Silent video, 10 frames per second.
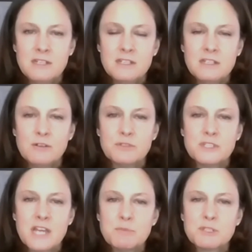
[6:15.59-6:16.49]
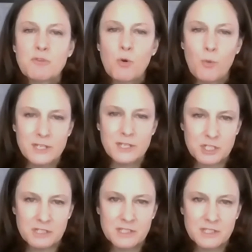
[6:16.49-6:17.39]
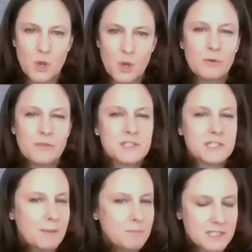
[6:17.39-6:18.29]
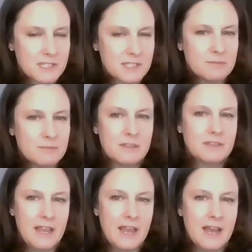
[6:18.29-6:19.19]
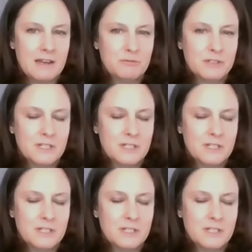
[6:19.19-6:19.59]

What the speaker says: you know, the types of questions or the skepticism that they have